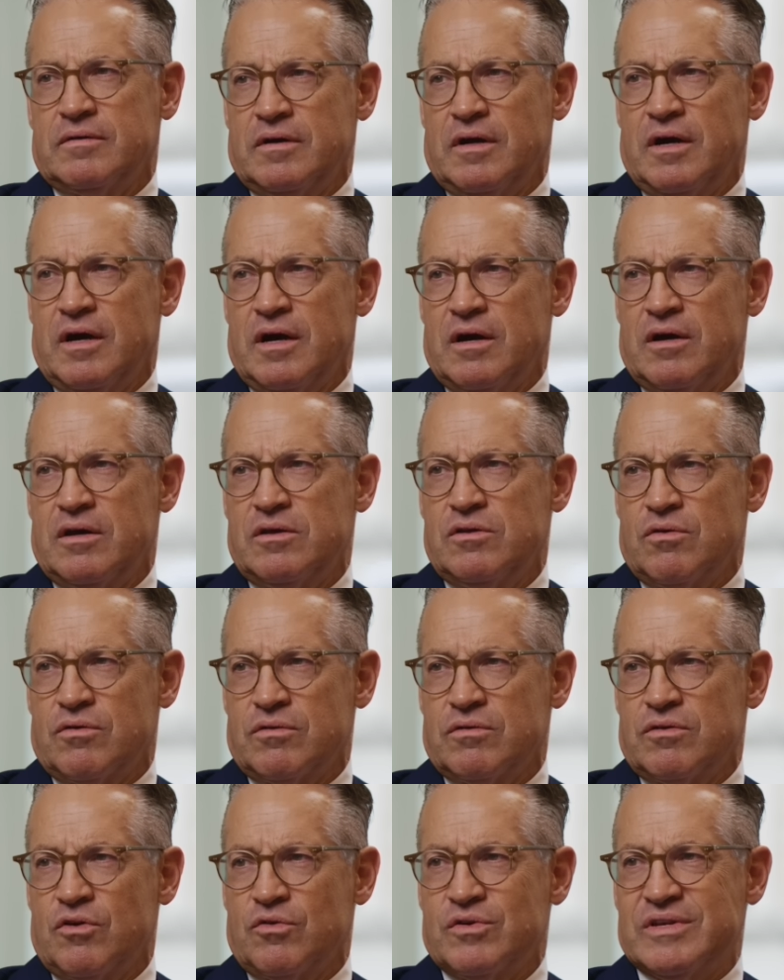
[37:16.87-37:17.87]
Uh, you're
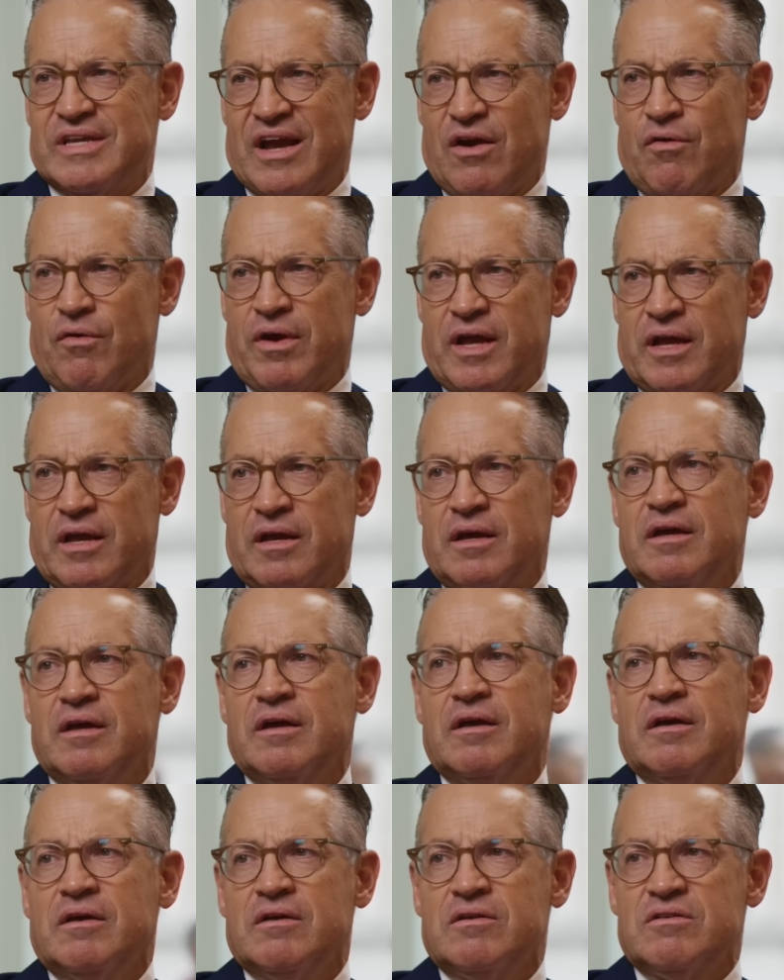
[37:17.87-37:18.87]
you're daring
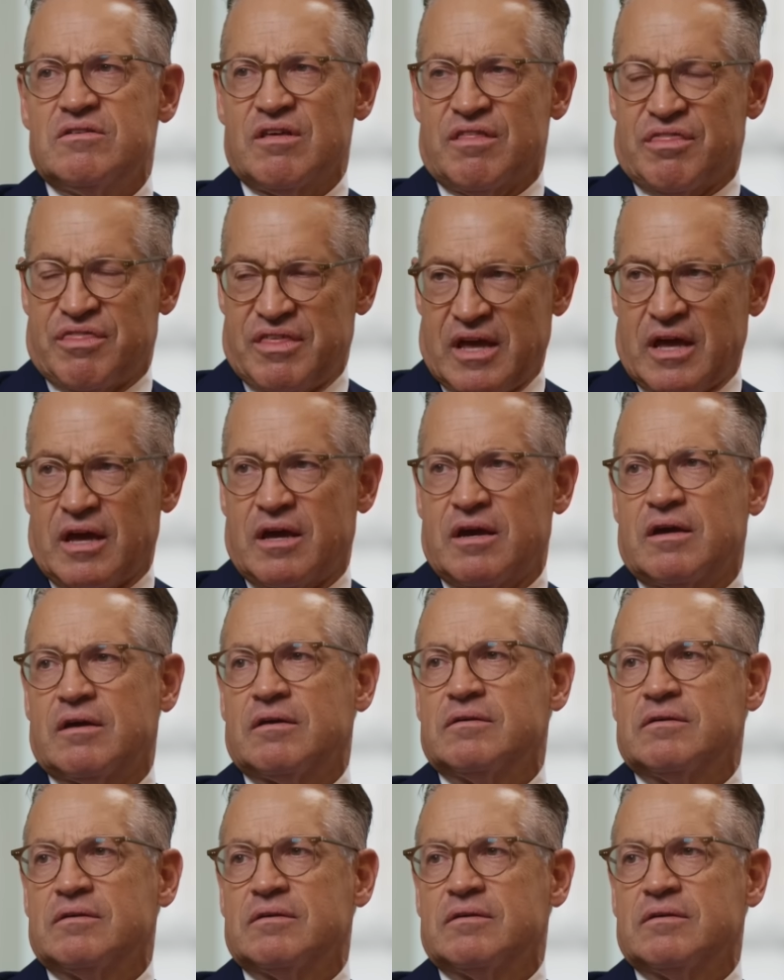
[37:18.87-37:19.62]
to think